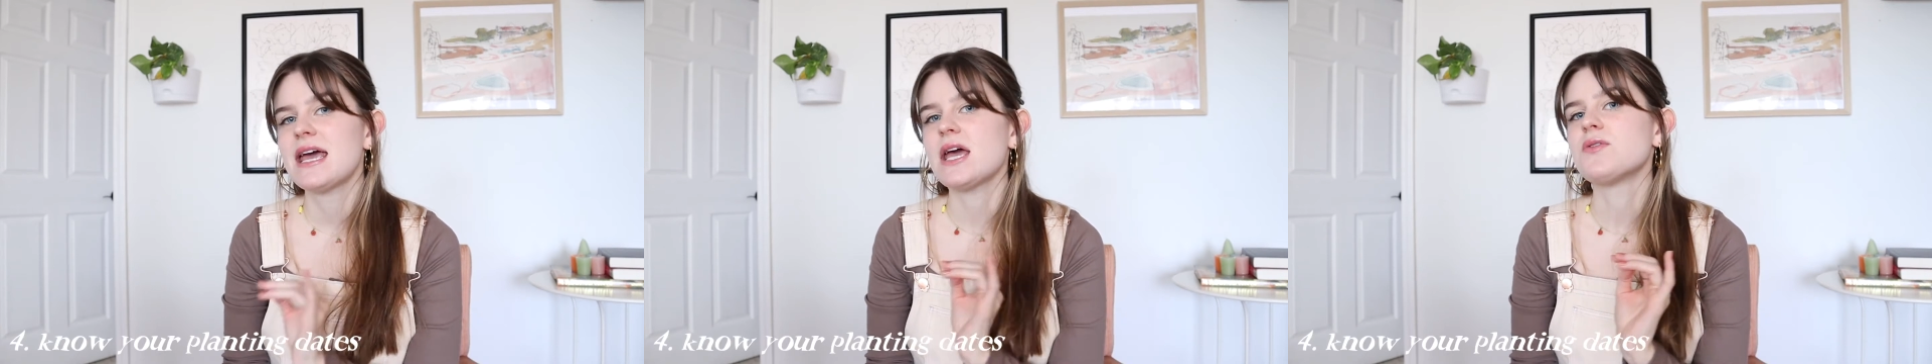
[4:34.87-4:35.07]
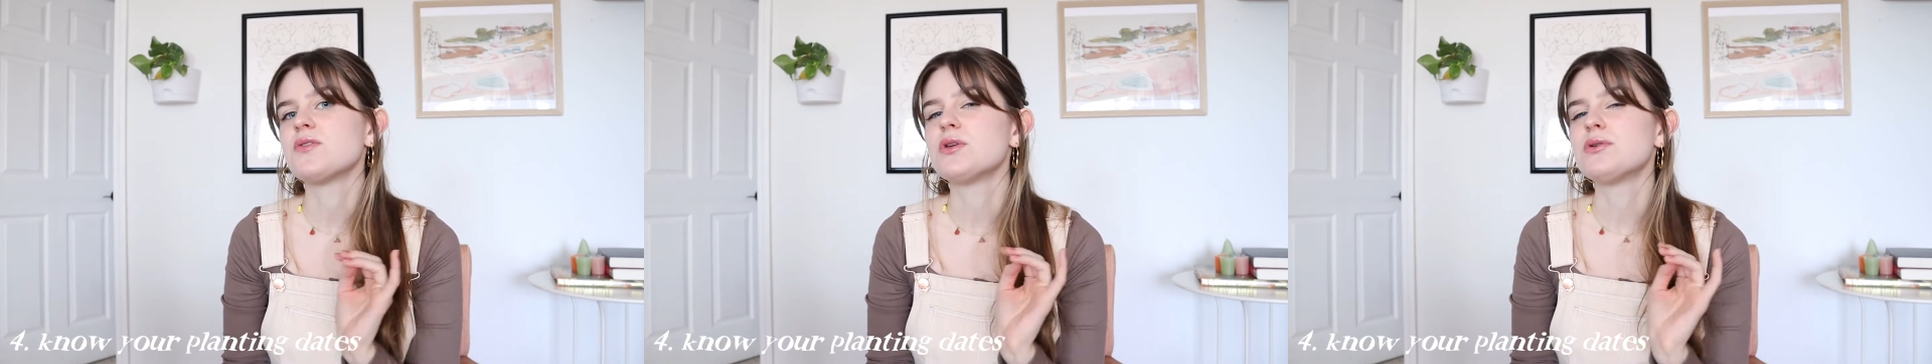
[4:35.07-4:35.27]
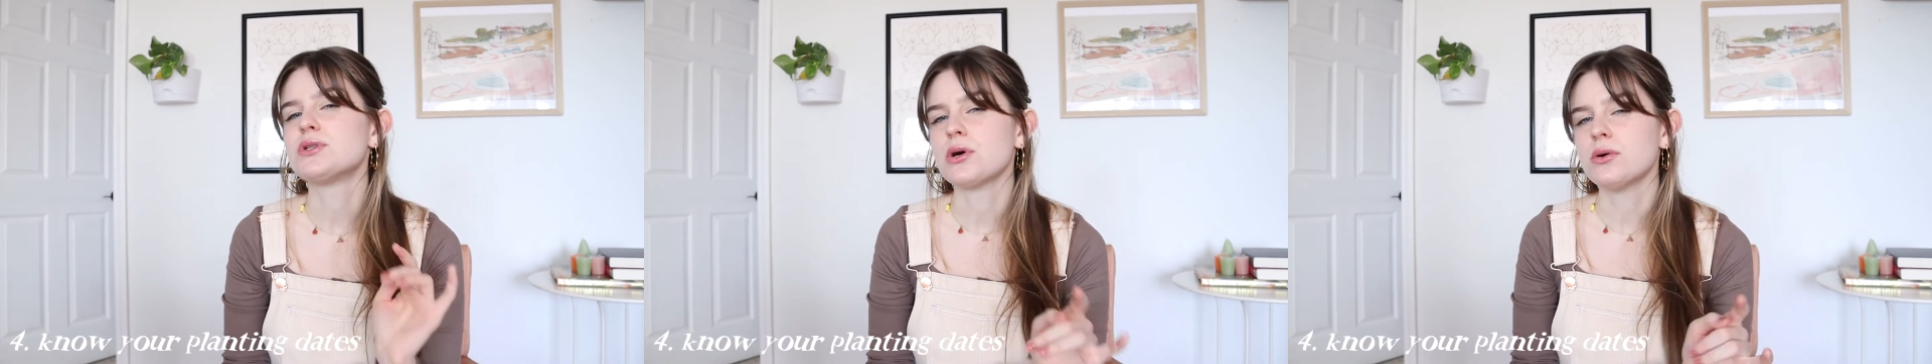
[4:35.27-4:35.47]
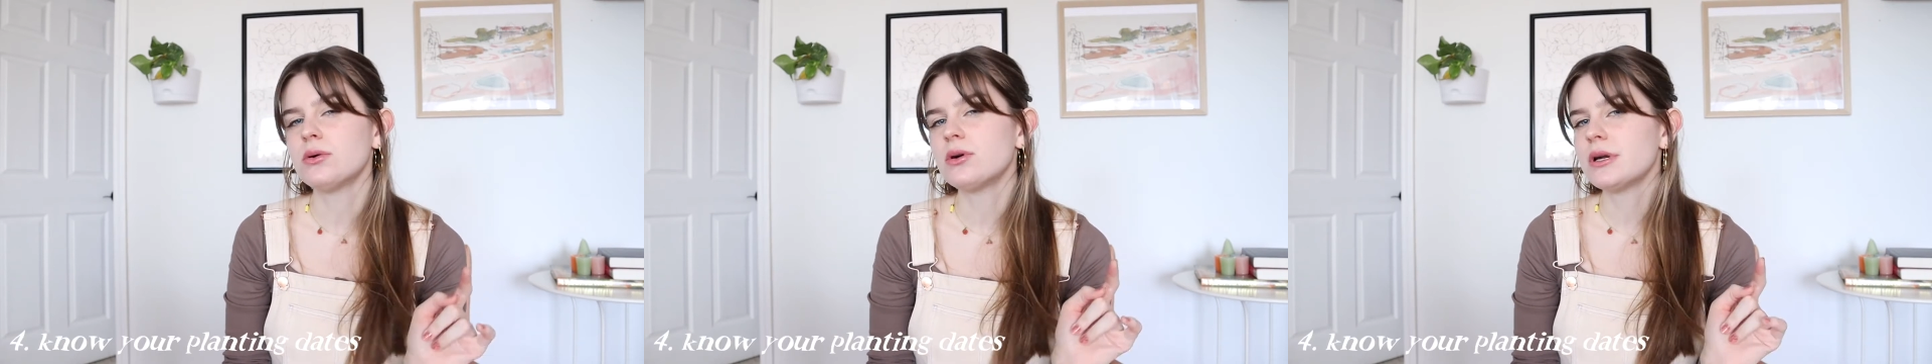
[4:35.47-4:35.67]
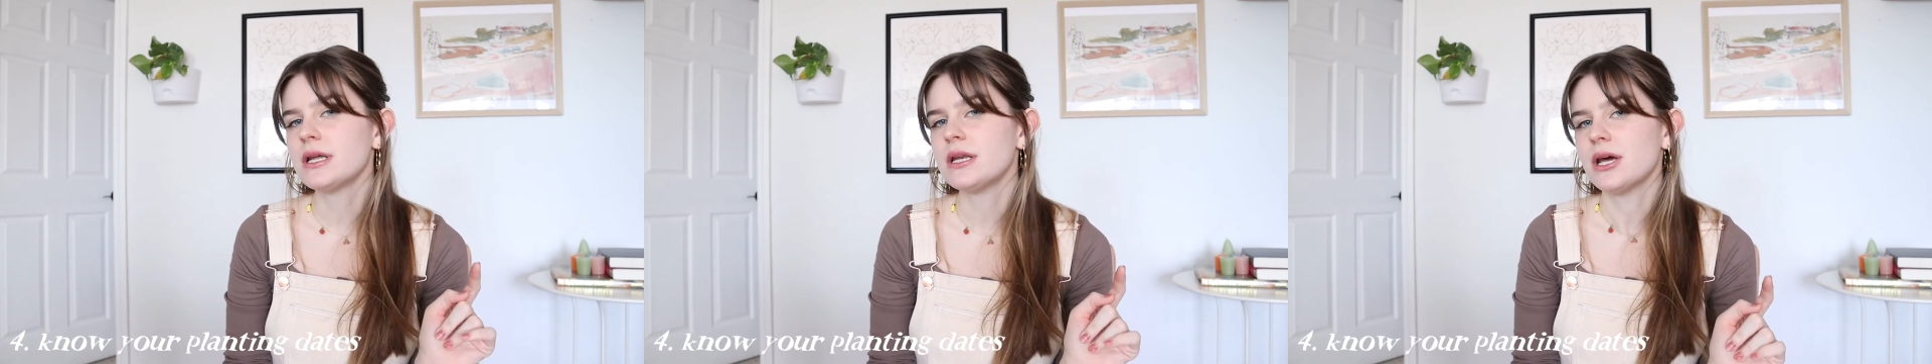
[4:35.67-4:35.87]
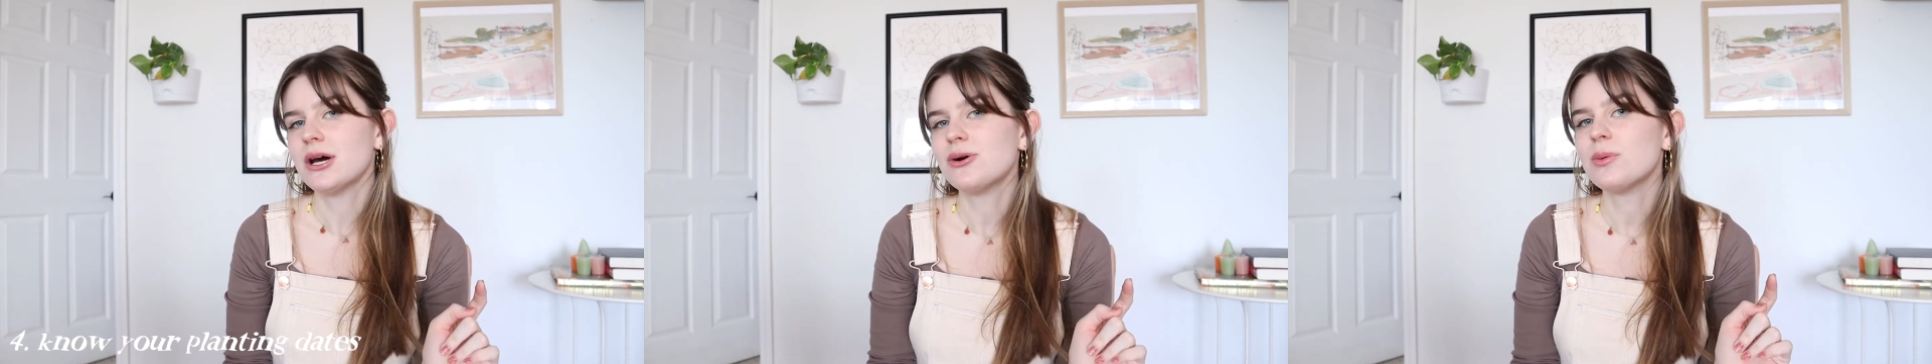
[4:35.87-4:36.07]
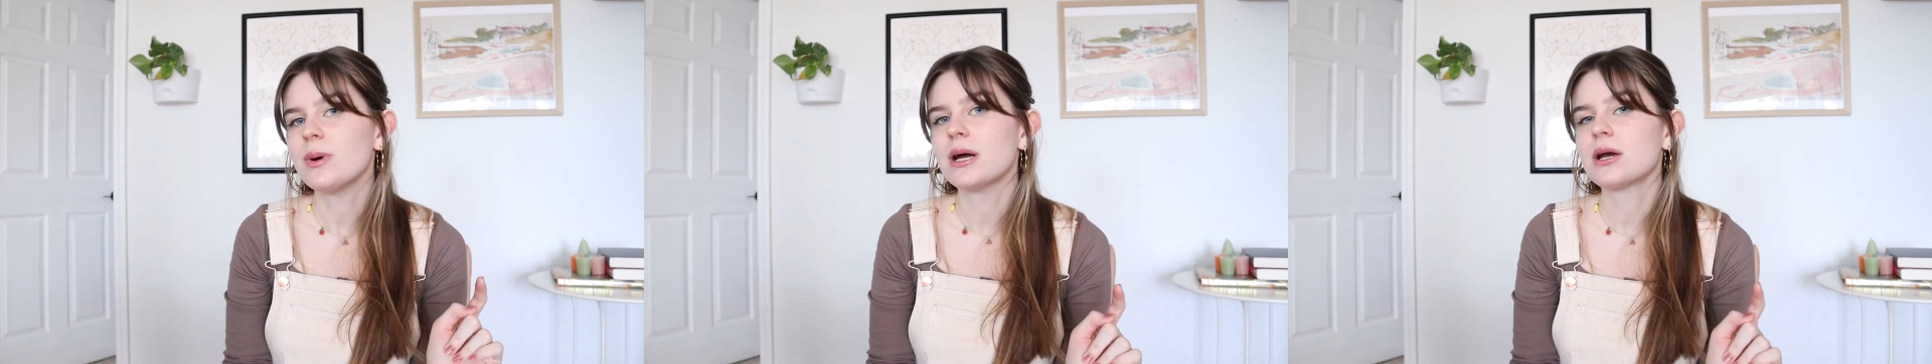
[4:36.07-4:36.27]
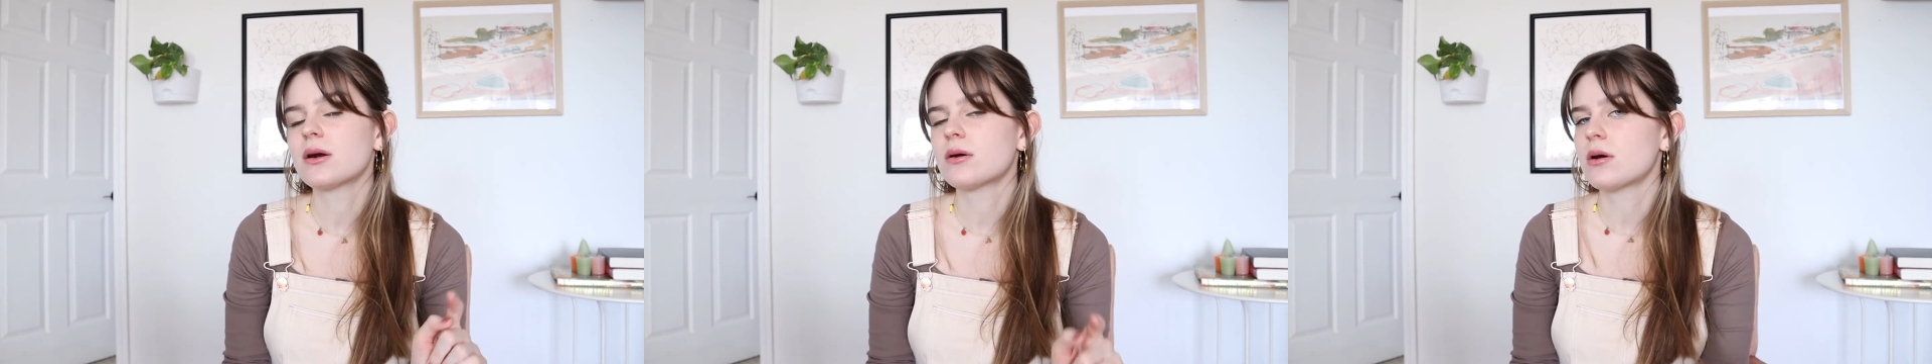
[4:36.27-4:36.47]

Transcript: If you don't already know what